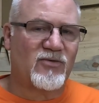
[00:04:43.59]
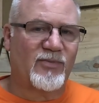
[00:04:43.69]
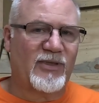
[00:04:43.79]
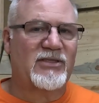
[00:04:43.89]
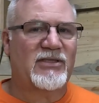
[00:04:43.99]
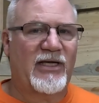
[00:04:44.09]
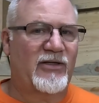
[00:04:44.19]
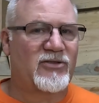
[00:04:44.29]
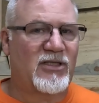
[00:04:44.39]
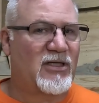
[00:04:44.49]
to replace the
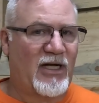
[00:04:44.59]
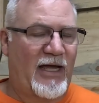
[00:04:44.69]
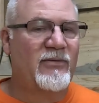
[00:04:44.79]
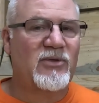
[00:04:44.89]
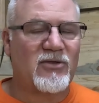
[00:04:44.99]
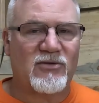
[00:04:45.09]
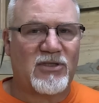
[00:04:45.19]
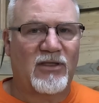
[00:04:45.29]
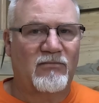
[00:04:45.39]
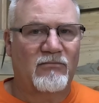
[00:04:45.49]
energy that I'm
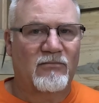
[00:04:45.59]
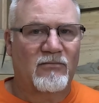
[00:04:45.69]
using,